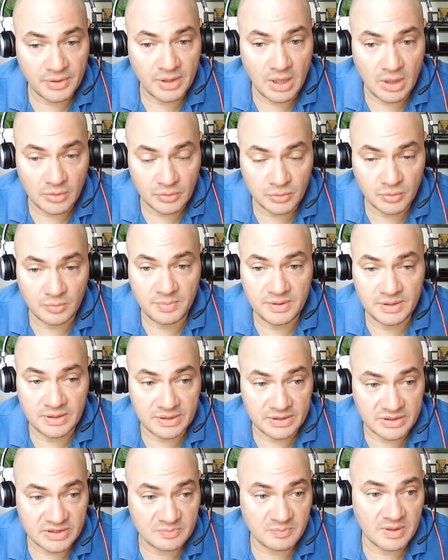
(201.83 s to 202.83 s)
how to be a
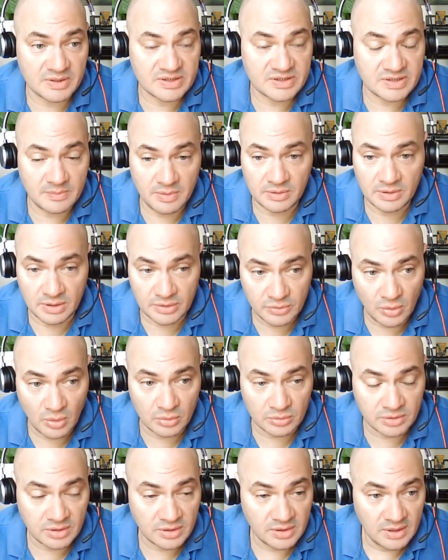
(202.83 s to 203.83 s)
responsible adult.